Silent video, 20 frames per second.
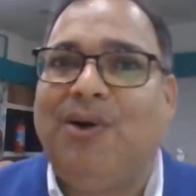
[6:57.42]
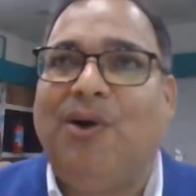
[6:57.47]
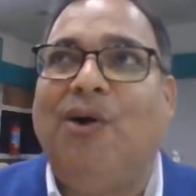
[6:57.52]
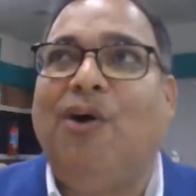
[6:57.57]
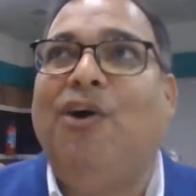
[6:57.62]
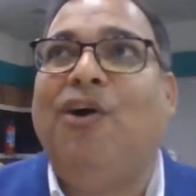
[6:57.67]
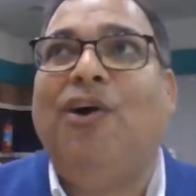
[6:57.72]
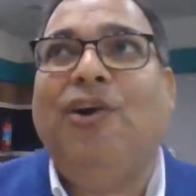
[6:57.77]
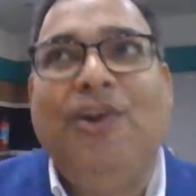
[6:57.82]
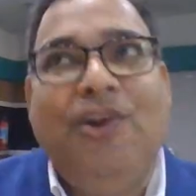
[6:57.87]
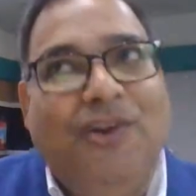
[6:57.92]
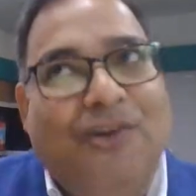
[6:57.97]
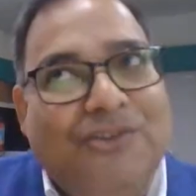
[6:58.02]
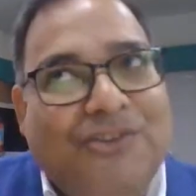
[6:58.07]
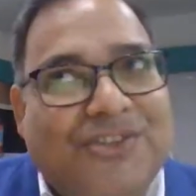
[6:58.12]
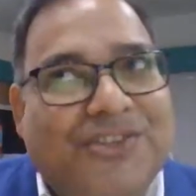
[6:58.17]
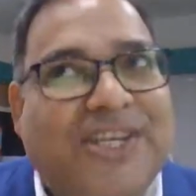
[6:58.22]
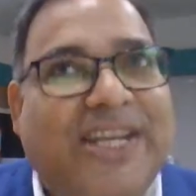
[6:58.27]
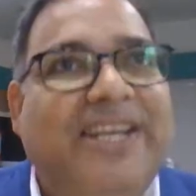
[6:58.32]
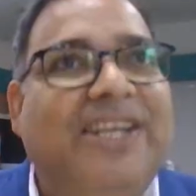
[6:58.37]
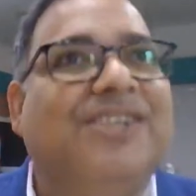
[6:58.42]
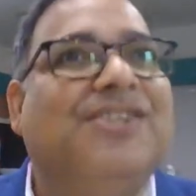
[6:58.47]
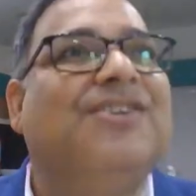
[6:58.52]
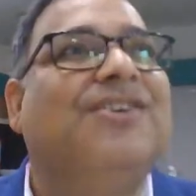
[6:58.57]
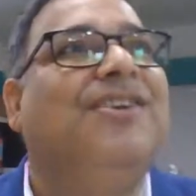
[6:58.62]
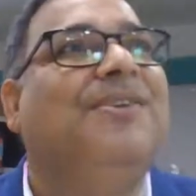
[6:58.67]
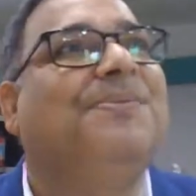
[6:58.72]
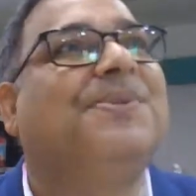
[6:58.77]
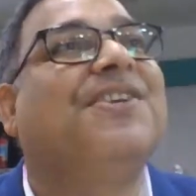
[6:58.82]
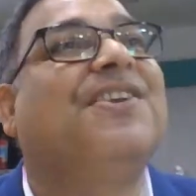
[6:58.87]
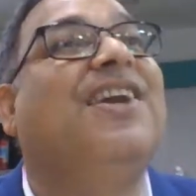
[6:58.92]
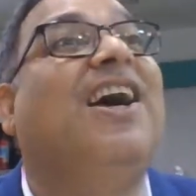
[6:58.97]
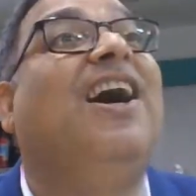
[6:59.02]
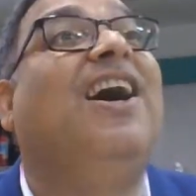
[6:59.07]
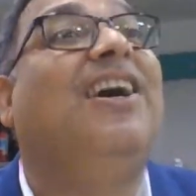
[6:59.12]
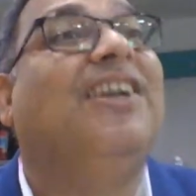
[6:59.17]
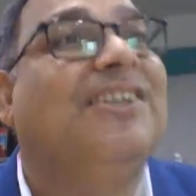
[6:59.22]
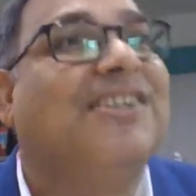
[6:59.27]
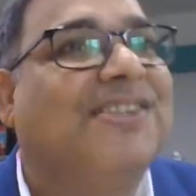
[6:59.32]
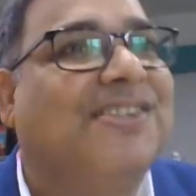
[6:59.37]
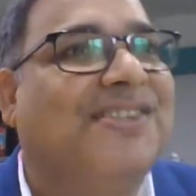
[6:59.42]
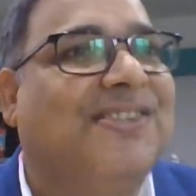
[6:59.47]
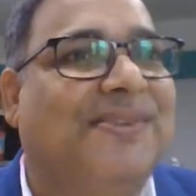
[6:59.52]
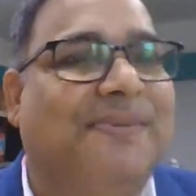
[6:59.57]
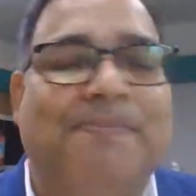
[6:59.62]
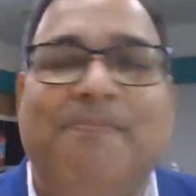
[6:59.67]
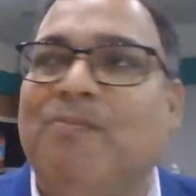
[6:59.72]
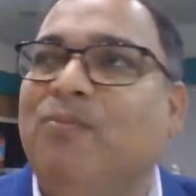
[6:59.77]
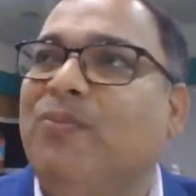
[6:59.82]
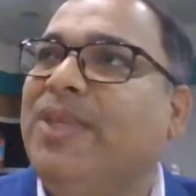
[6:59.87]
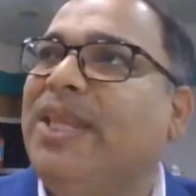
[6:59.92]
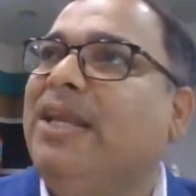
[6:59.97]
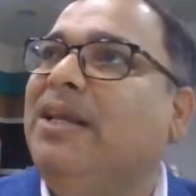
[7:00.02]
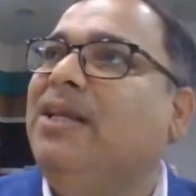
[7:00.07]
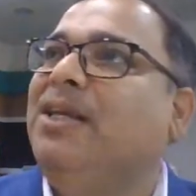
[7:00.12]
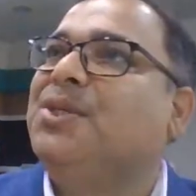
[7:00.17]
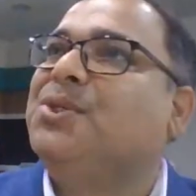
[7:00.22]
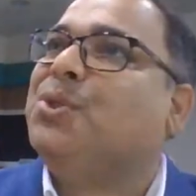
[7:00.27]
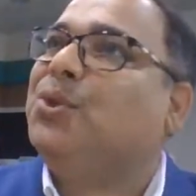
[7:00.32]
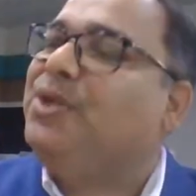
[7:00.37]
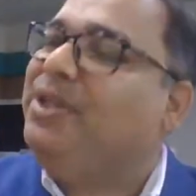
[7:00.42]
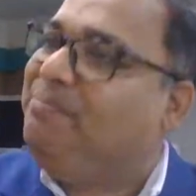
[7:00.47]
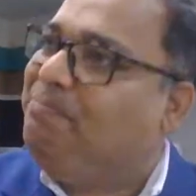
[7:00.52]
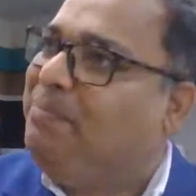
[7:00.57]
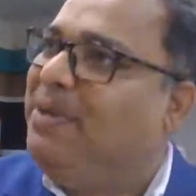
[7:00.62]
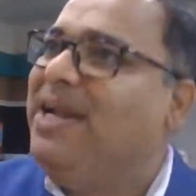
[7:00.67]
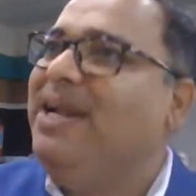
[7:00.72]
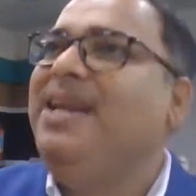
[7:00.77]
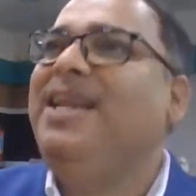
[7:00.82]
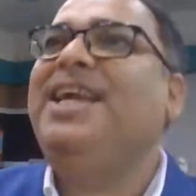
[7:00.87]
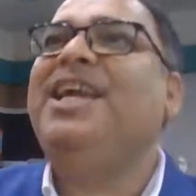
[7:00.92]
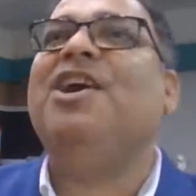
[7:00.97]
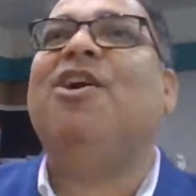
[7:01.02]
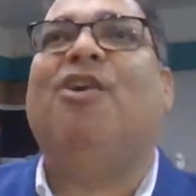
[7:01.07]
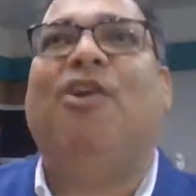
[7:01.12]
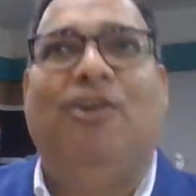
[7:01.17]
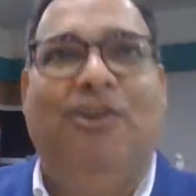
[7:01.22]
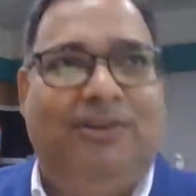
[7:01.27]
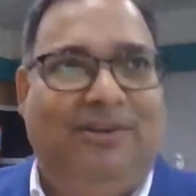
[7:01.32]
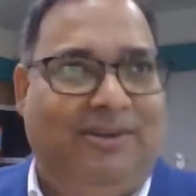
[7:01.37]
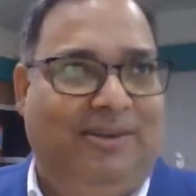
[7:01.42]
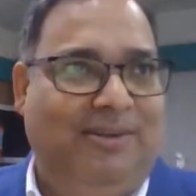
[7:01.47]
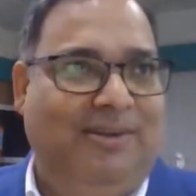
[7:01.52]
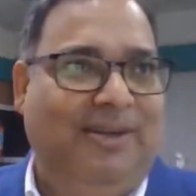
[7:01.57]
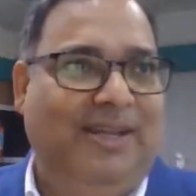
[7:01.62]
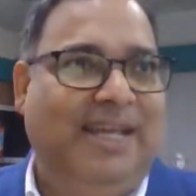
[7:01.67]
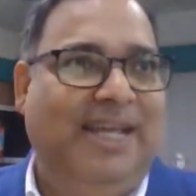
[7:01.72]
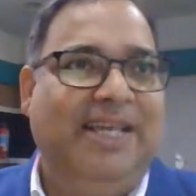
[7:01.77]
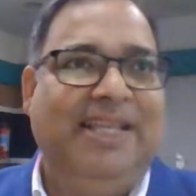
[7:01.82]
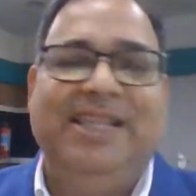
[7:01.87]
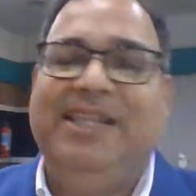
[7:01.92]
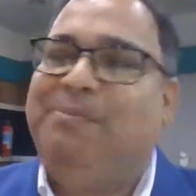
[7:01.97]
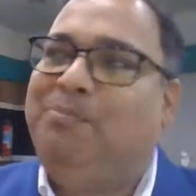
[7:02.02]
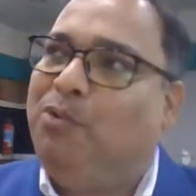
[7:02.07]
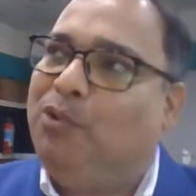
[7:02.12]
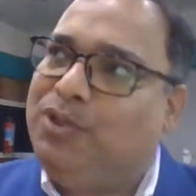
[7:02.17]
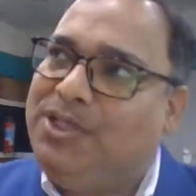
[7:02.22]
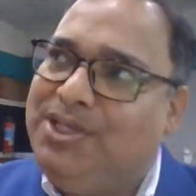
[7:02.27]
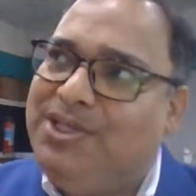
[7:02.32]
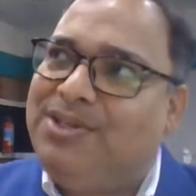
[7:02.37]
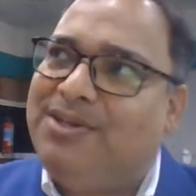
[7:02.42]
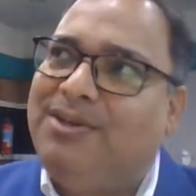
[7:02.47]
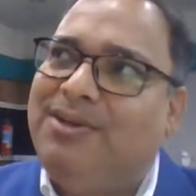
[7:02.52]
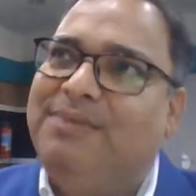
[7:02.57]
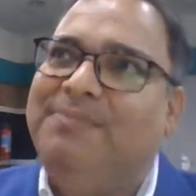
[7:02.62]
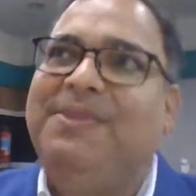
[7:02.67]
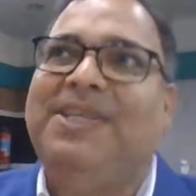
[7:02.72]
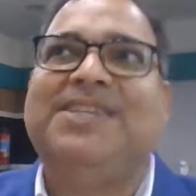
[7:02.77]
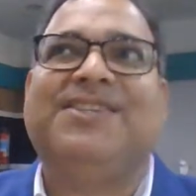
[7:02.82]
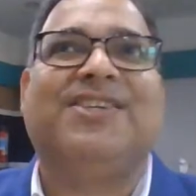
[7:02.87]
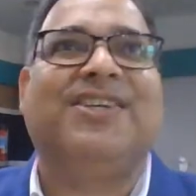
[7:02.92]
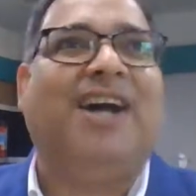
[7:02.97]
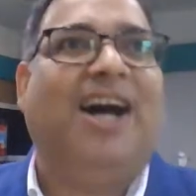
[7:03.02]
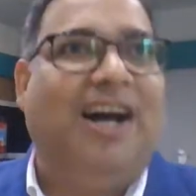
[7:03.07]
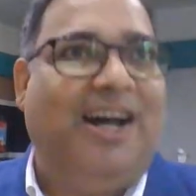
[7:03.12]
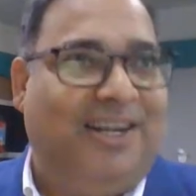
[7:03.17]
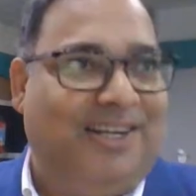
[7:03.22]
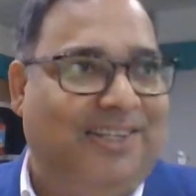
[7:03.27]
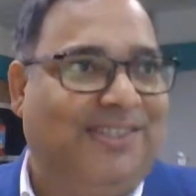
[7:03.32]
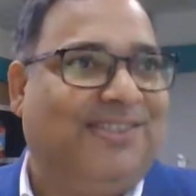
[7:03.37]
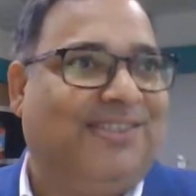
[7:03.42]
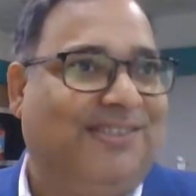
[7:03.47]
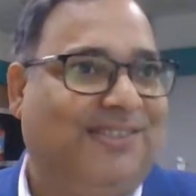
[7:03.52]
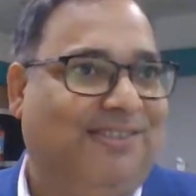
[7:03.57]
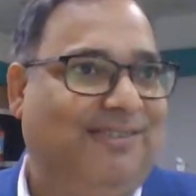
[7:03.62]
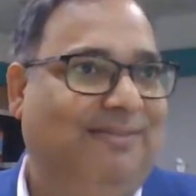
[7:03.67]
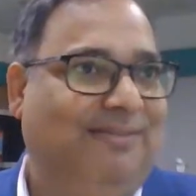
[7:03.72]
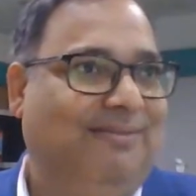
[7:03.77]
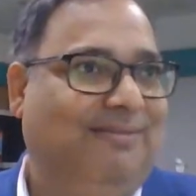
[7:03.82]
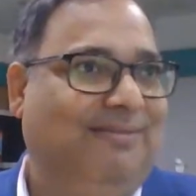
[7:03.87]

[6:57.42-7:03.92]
or constellation of stars. So depending on the position of the stars,